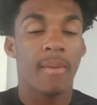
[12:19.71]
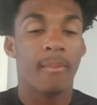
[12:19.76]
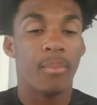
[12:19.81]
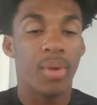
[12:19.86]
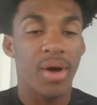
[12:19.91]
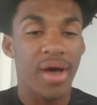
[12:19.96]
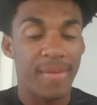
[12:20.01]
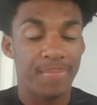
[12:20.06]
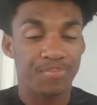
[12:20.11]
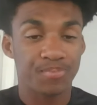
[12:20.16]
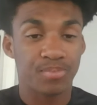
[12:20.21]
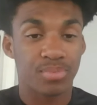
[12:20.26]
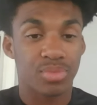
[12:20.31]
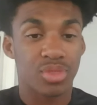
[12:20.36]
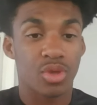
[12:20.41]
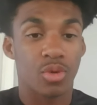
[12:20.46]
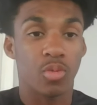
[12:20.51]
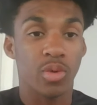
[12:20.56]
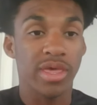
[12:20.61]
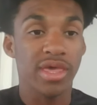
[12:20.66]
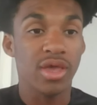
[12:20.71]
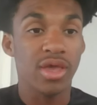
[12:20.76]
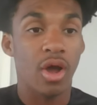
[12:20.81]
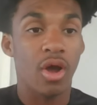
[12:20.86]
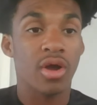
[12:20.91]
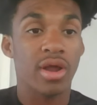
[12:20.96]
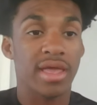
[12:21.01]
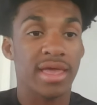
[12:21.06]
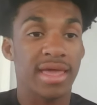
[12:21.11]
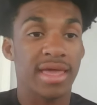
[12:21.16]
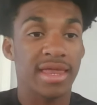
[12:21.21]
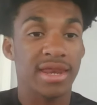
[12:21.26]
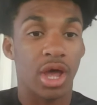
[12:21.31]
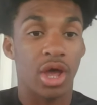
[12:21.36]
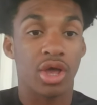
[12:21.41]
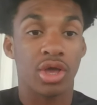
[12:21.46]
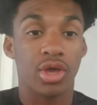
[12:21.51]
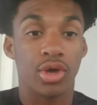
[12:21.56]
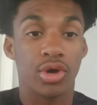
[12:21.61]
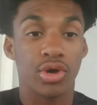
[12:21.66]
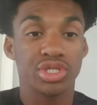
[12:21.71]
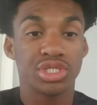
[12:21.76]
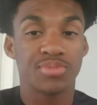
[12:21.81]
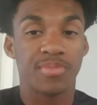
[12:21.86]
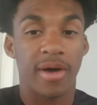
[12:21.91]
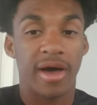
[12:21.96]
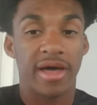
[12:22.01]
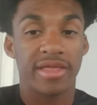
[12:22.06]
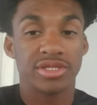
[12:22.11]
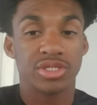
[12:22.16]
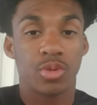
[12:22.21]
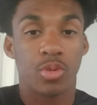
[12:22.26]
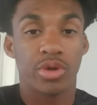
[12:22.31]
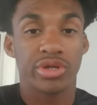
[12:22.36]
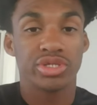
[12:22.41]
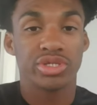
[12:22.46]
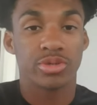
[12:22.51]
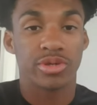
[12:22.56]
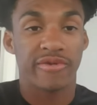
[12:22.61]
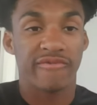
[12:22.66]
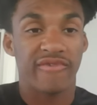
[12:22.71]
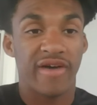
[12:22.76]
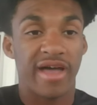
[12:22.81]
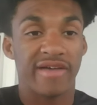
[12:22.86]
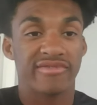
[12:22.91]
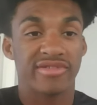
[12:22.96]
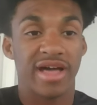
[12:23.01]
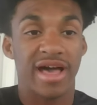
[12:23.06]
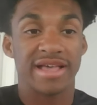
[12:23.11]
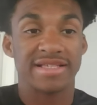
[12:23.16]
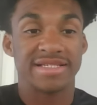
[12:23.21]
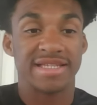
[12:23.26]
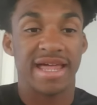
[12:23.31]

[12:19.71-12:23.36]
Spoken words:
But we are in a good spot in the 2025 class,